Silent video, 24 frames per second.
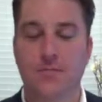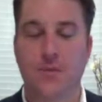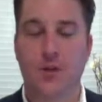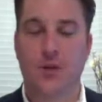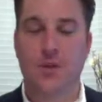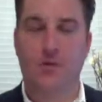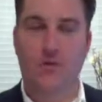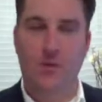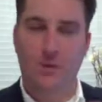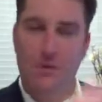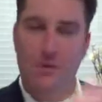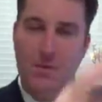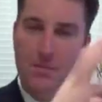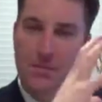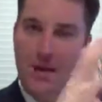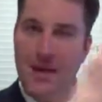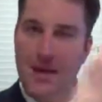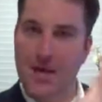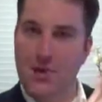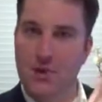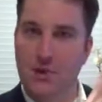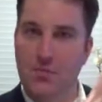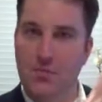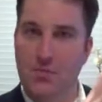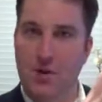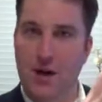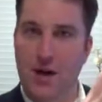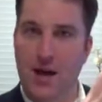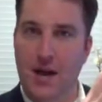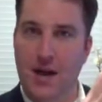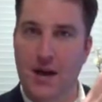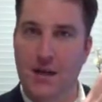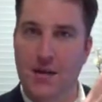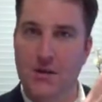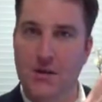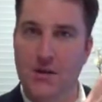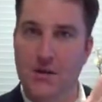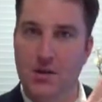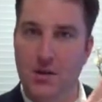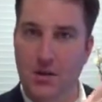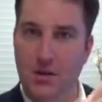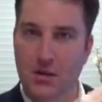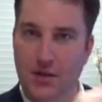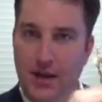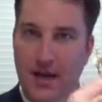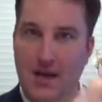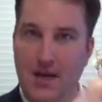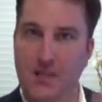from the major brands, you
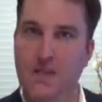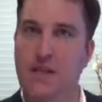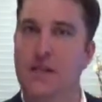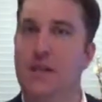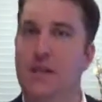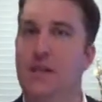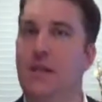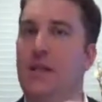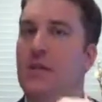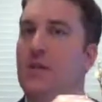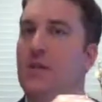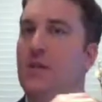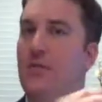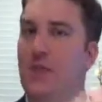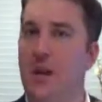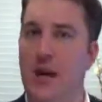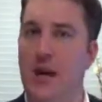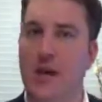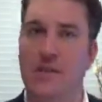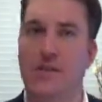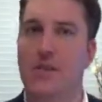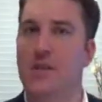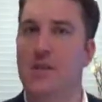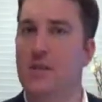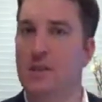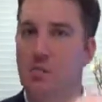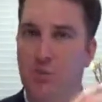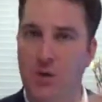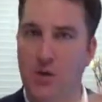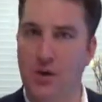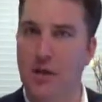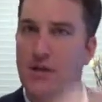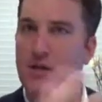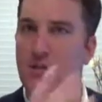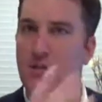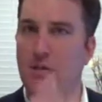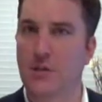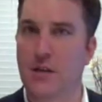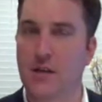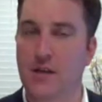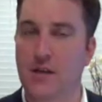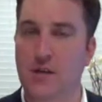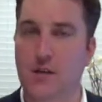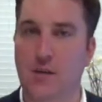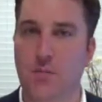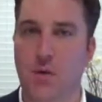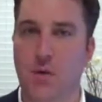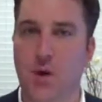know, the AT&Ts and the Verizons and Sprint and
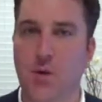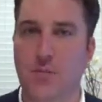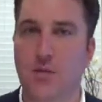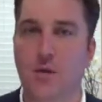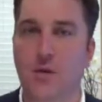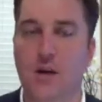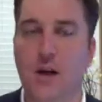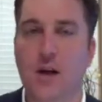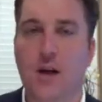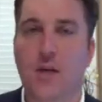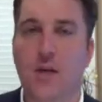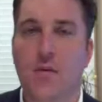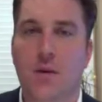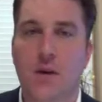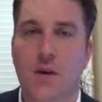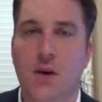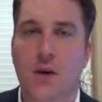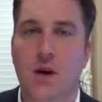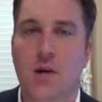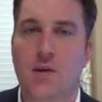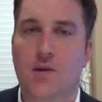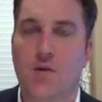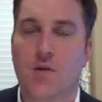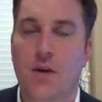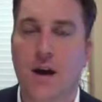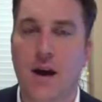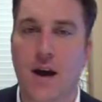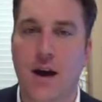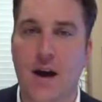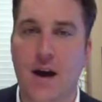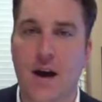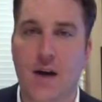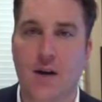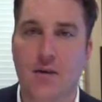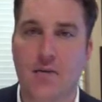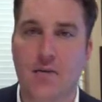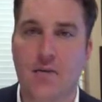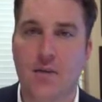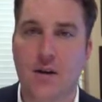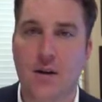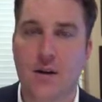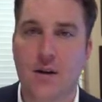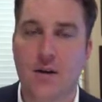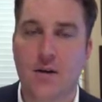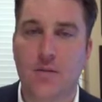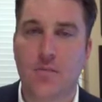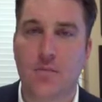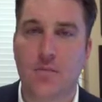T-Mobile, you also have
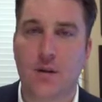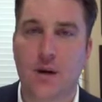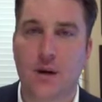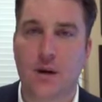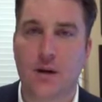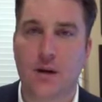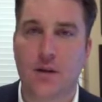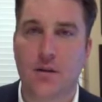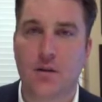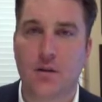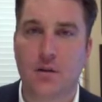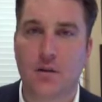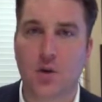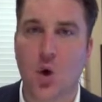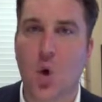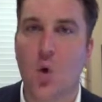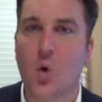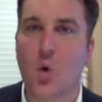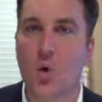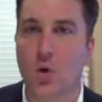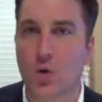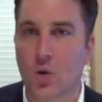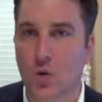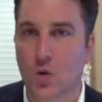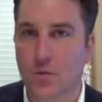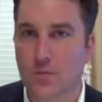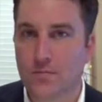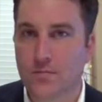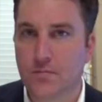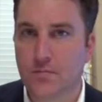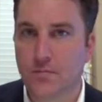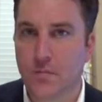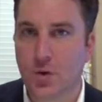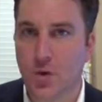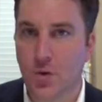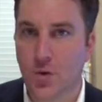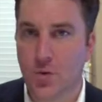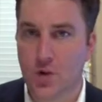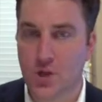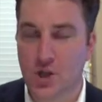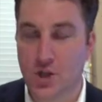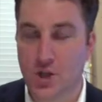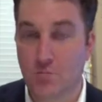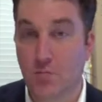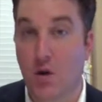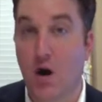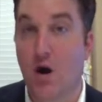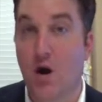local or
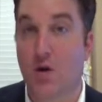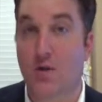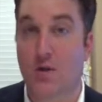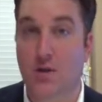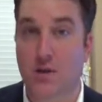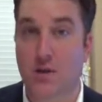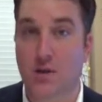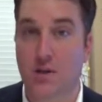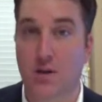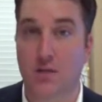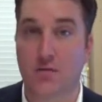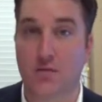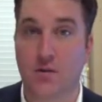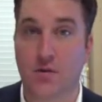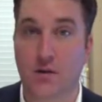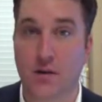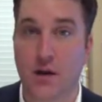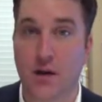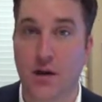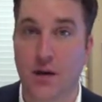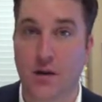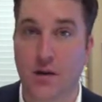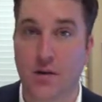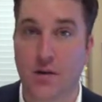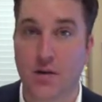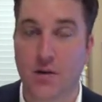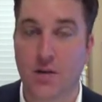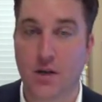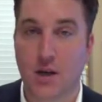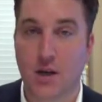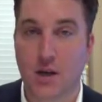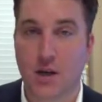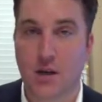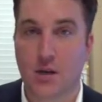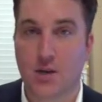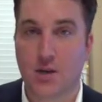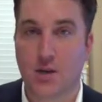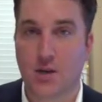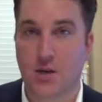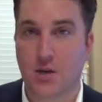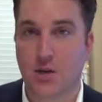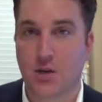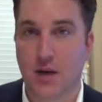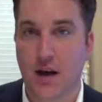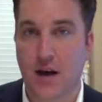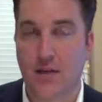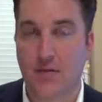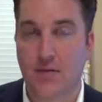smaller cell phone carriers. So
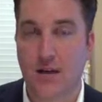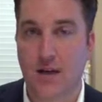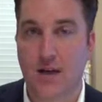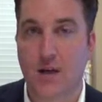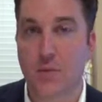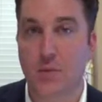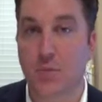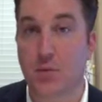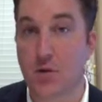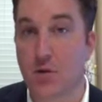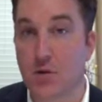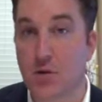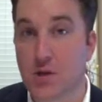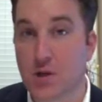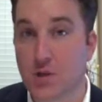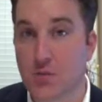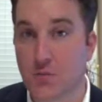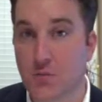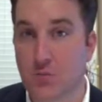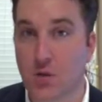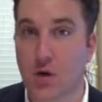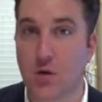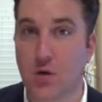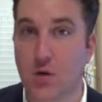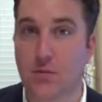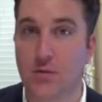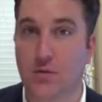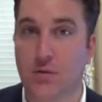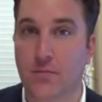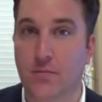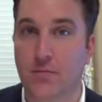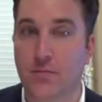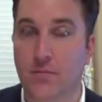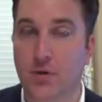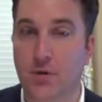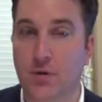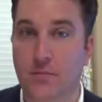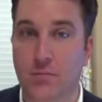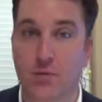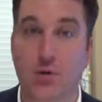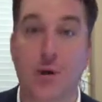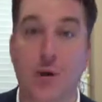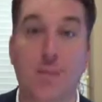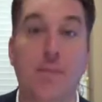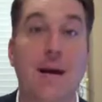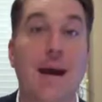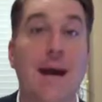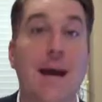you have like a Boost Mobile,
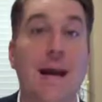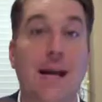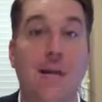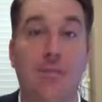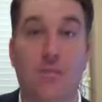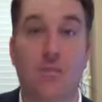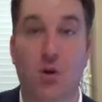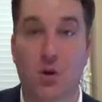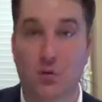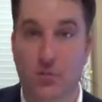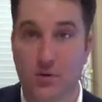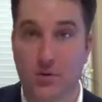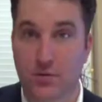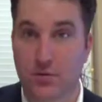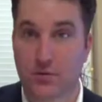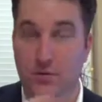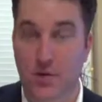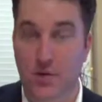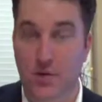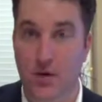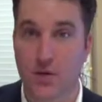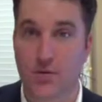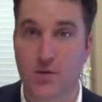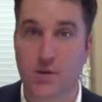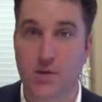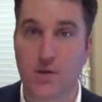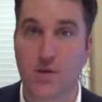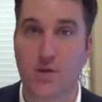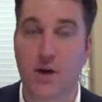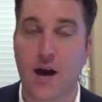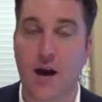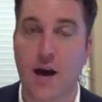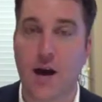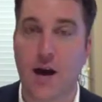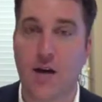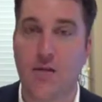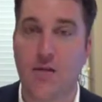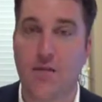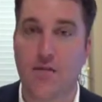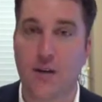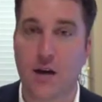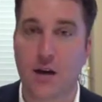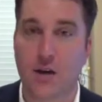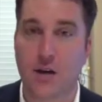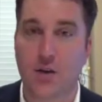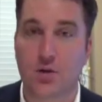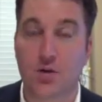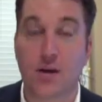prepaid mobile phones. You
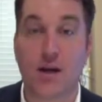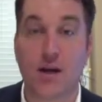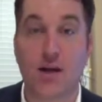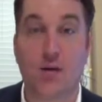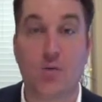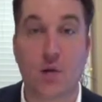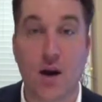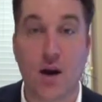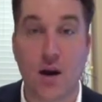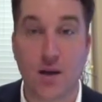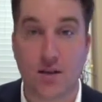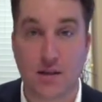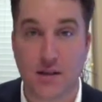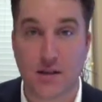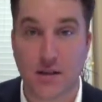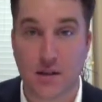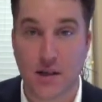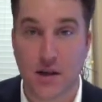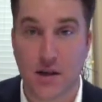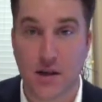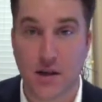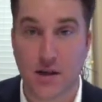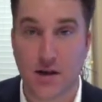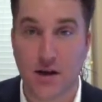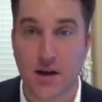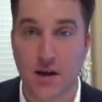have Cricket Wireless here.